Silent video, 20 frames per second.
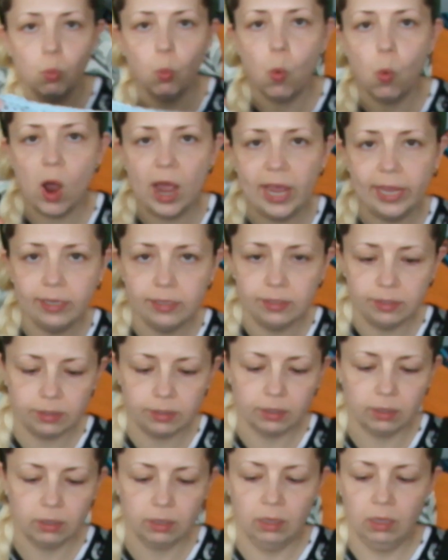
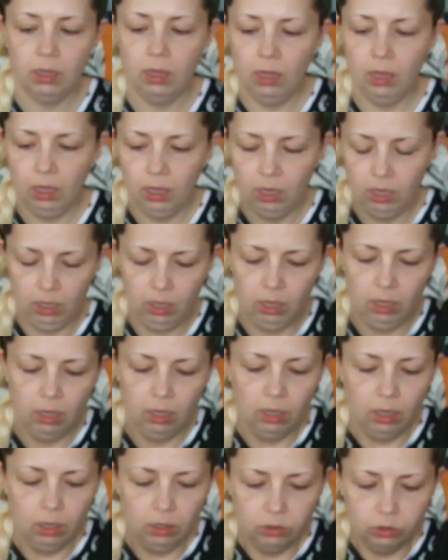wait
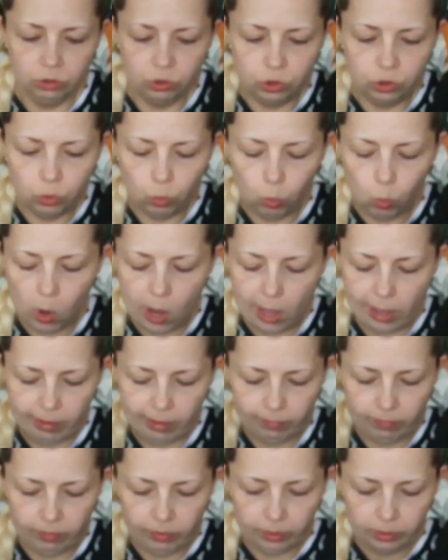to wear
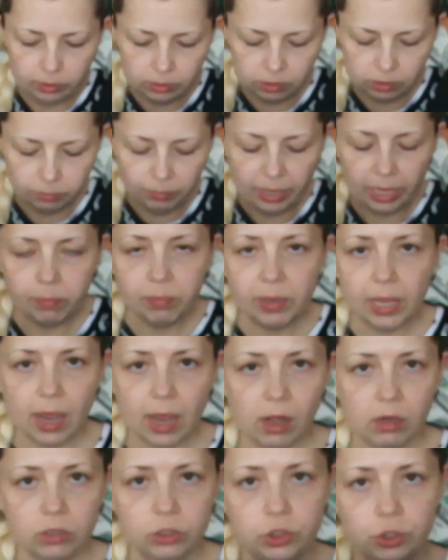this. Maybe
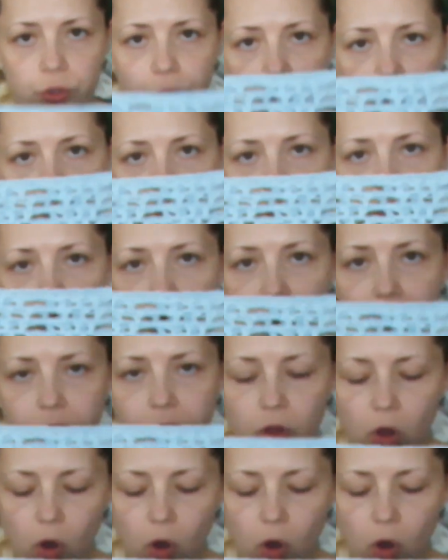I'll do a try on